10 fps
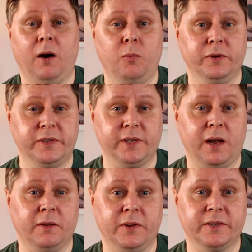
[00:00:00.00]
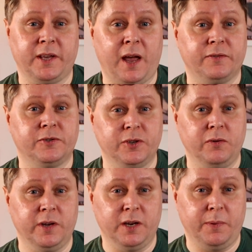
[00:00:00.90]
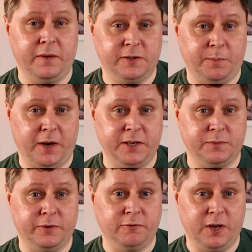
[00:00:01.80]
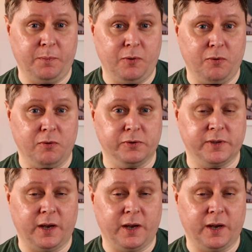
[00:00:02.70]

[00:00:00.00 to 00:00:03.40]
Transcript: I would say that these KEFs do need a bit of space with the rear ports,